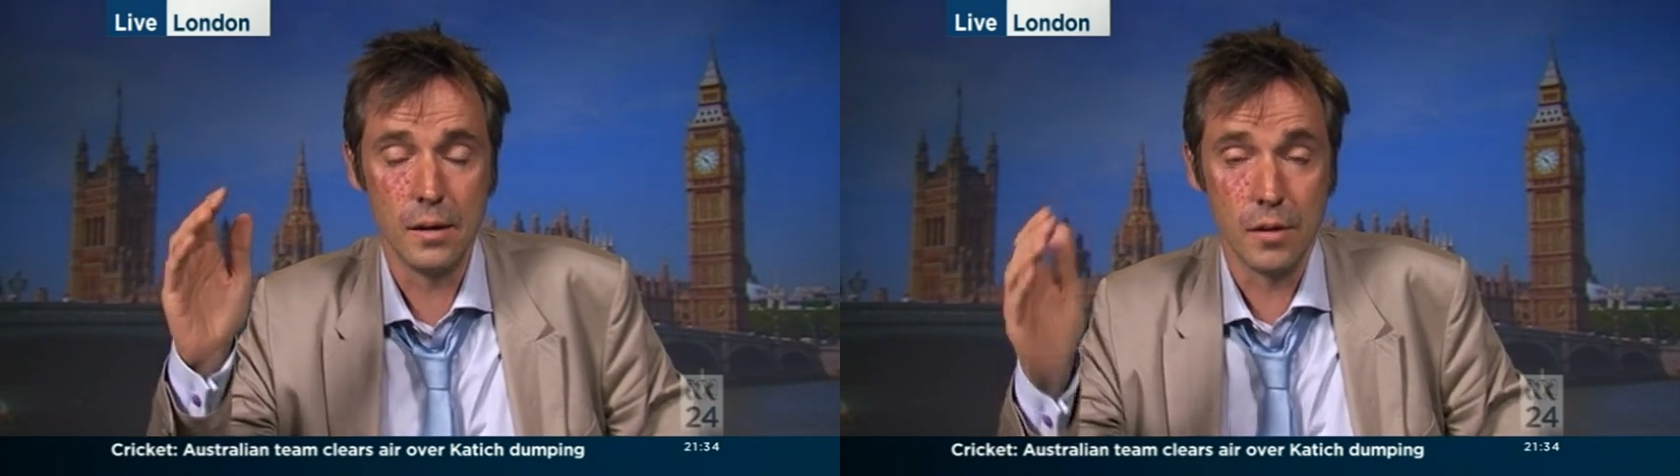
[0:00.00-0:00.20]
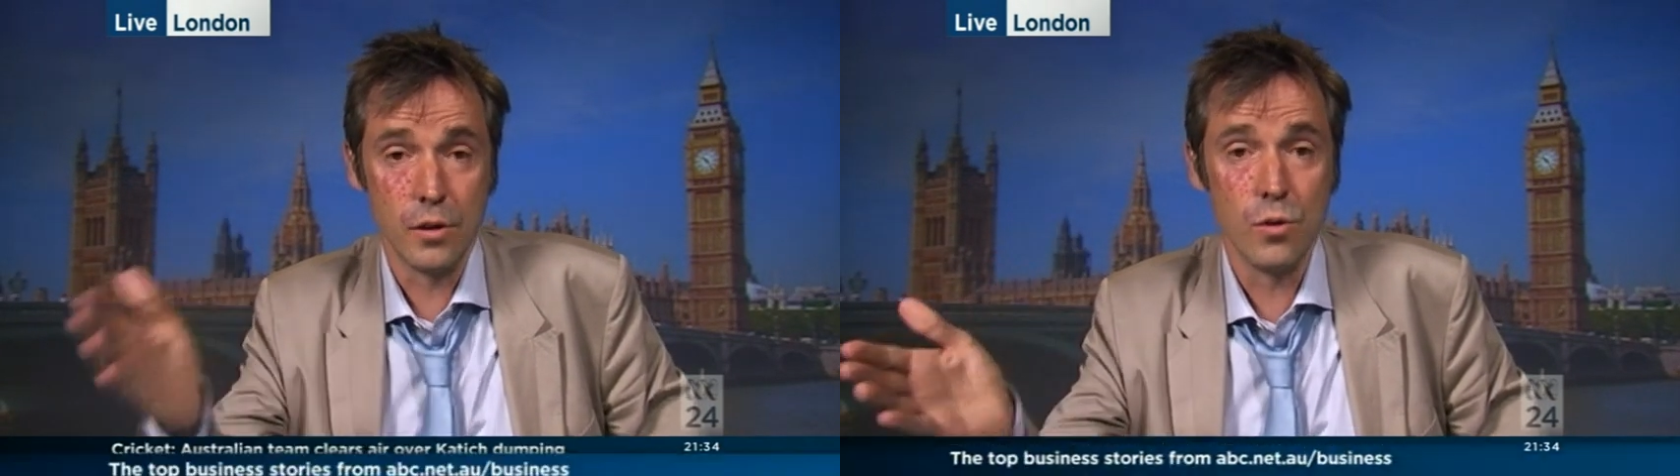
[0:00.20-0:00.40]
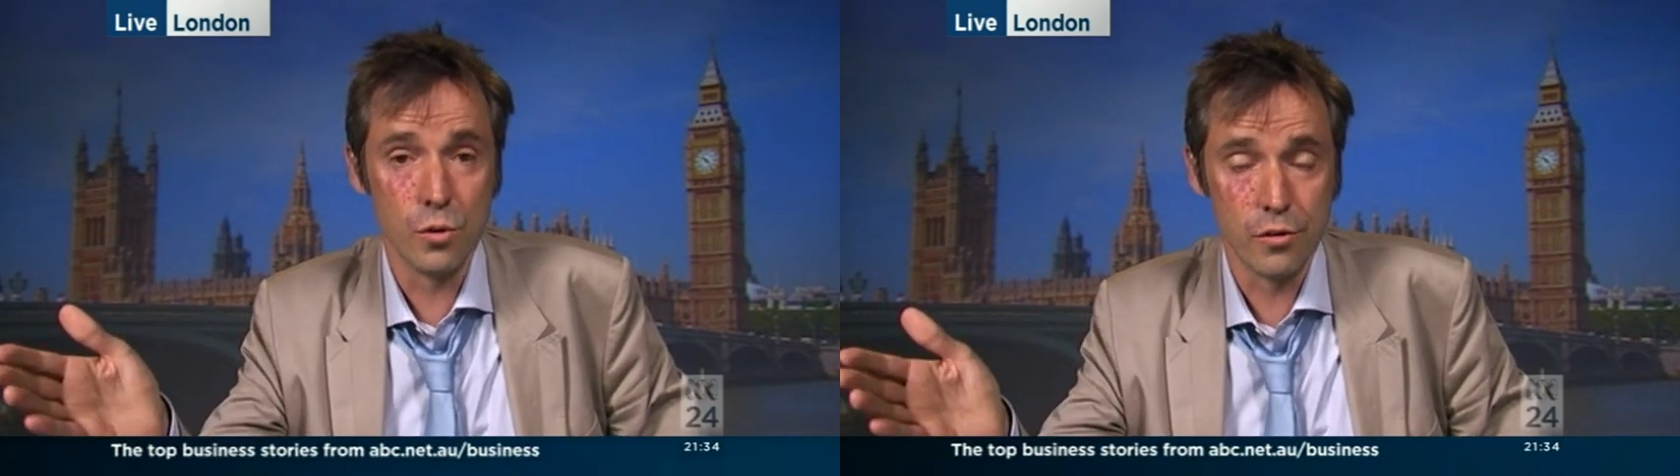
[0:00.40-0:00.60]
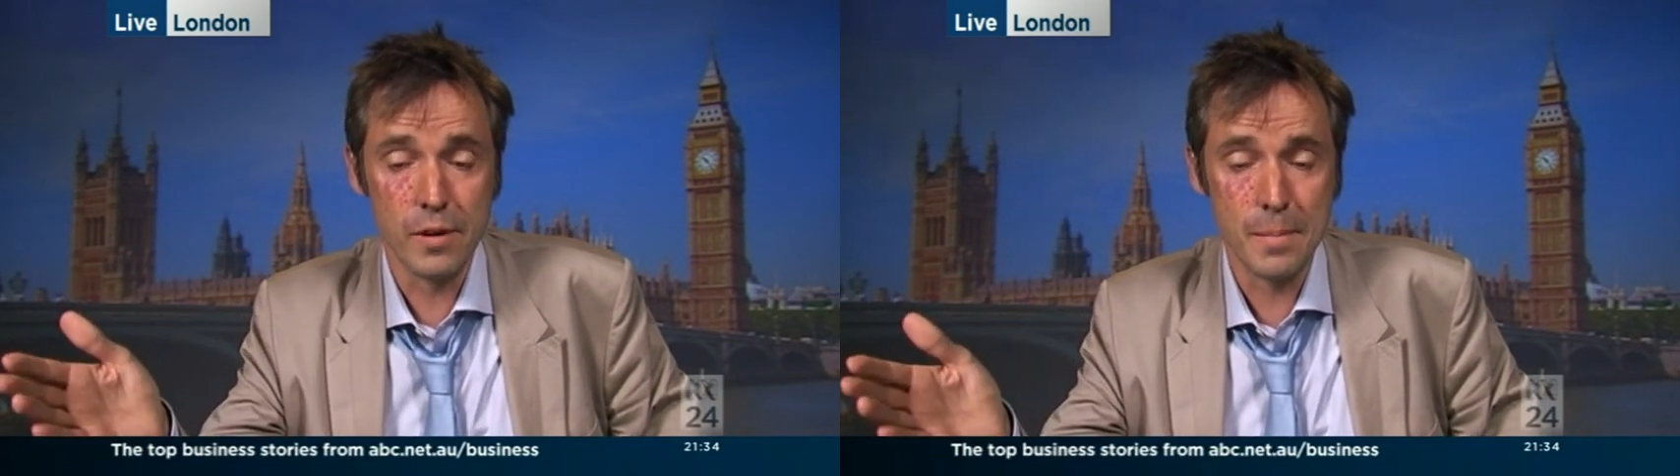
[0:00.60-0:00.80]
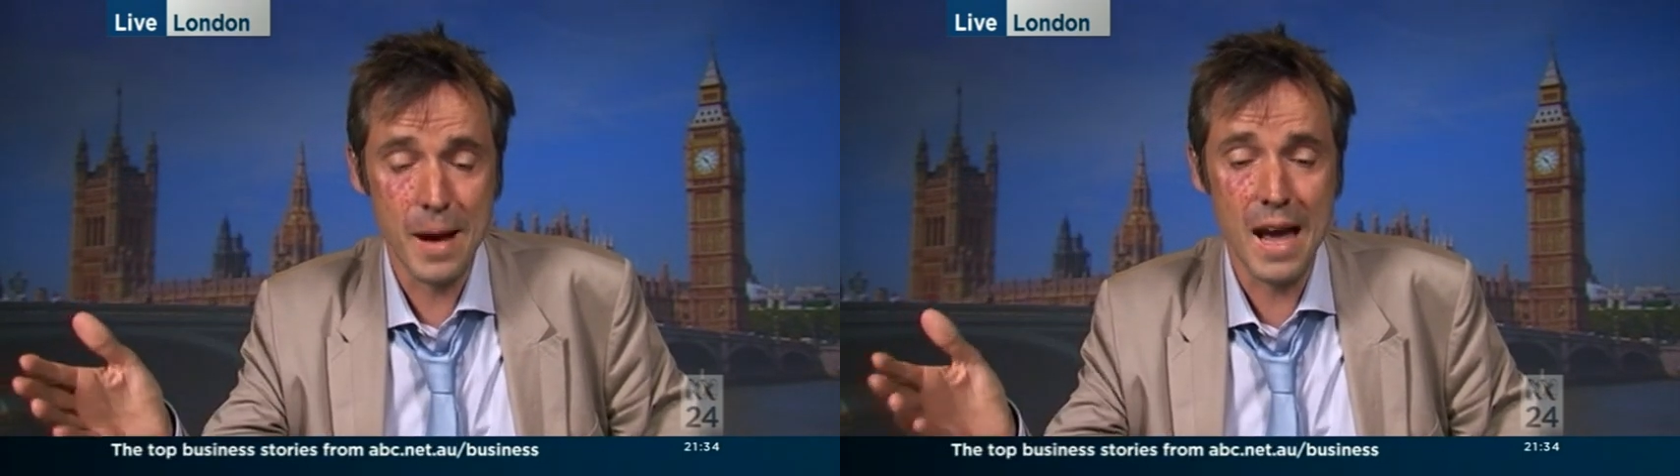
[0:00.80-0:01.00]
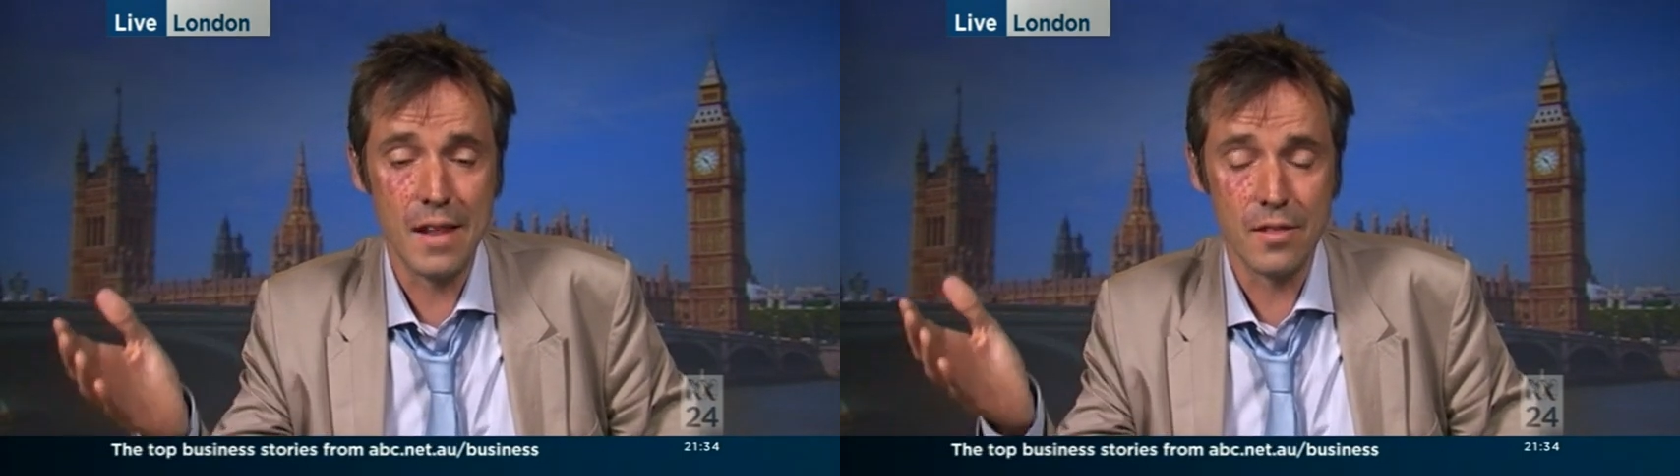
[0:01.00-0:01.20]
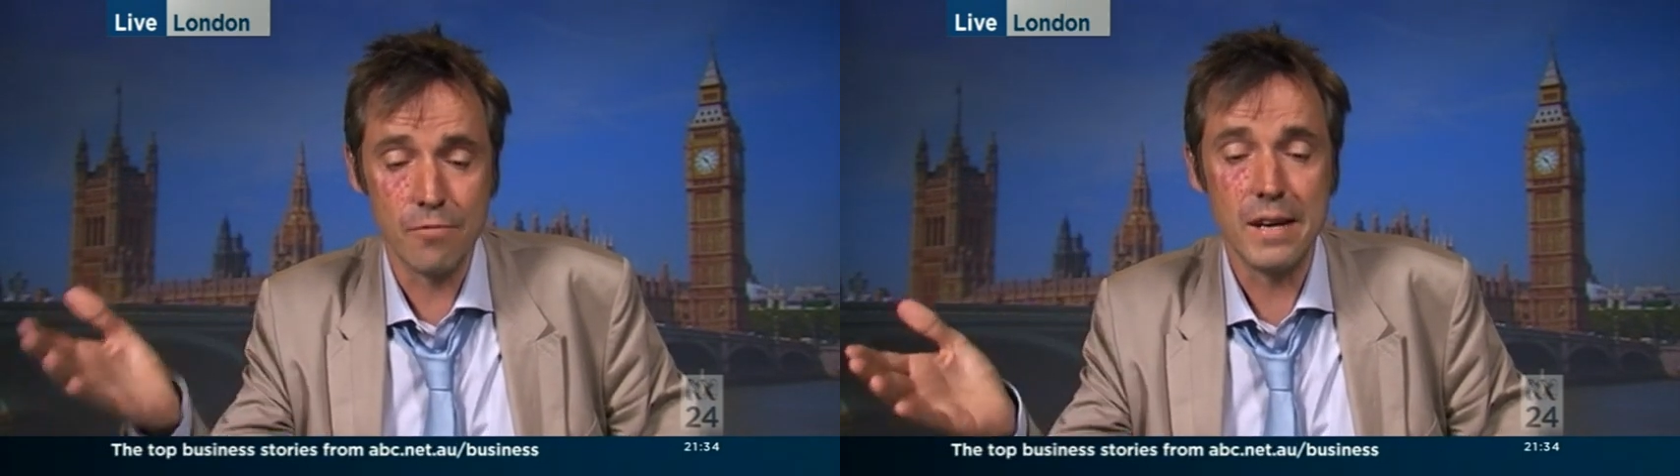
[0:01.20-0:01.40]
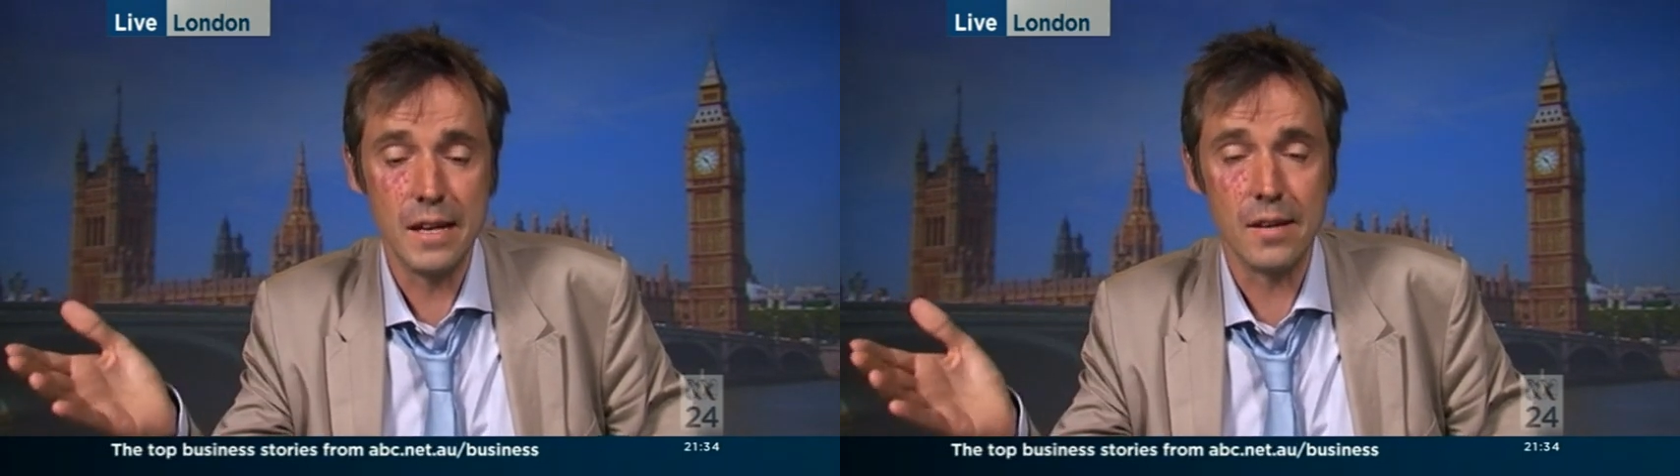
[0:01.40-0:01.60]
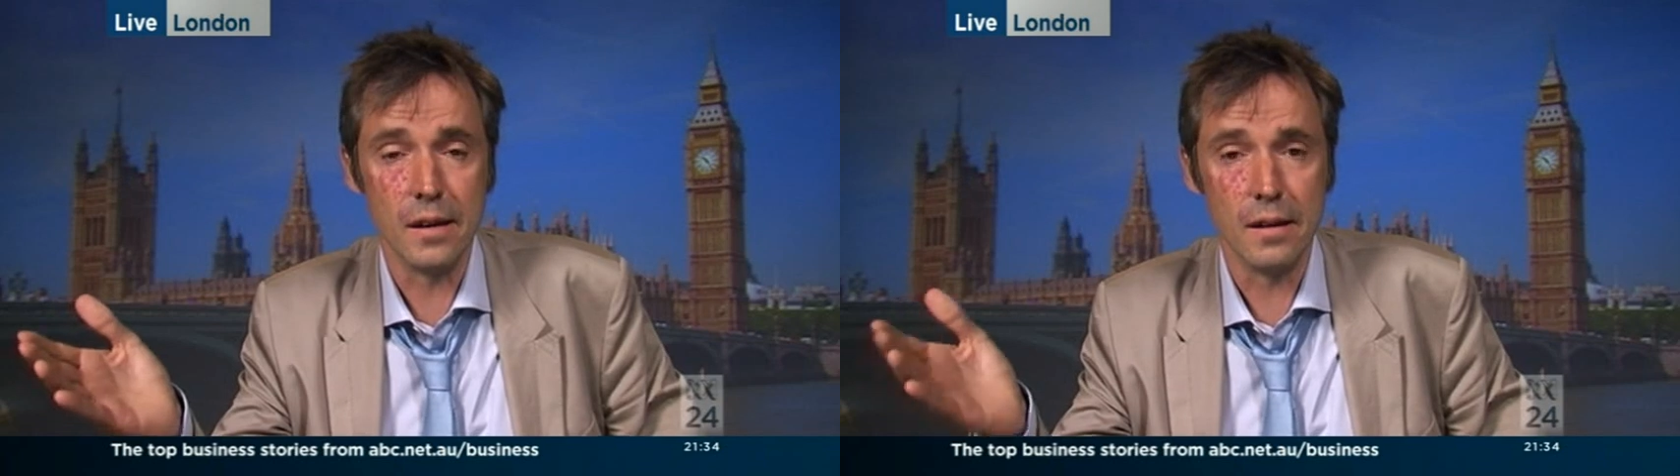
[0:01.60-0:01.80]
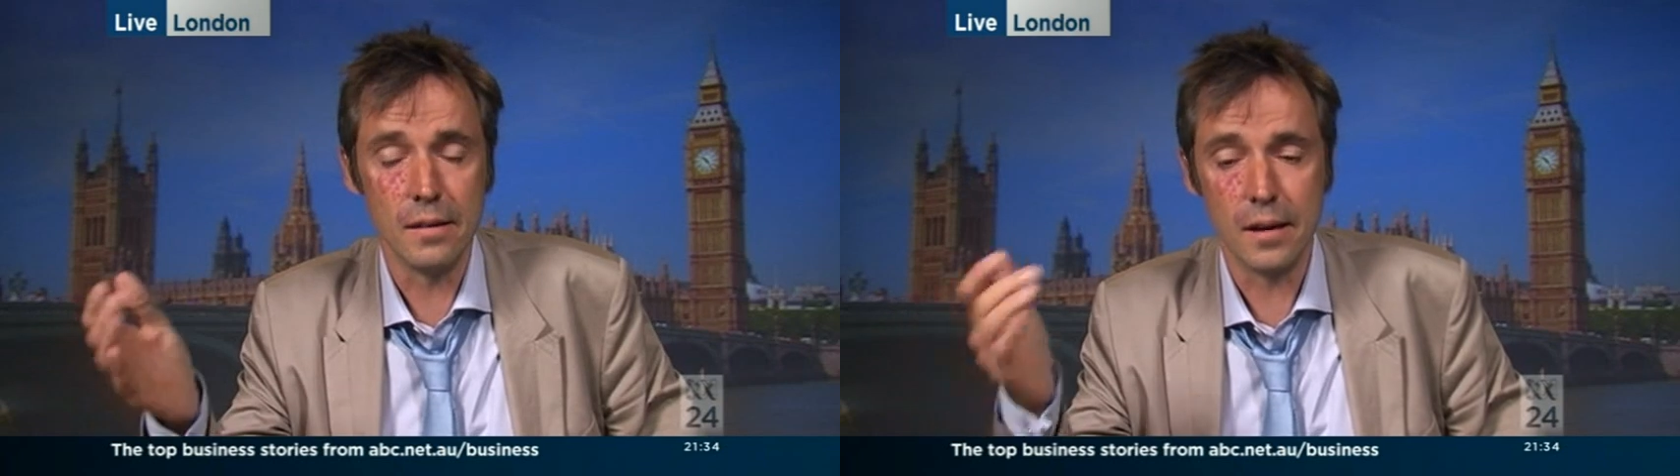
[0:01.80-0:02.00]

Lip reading: you know, the ordinary man, the reader,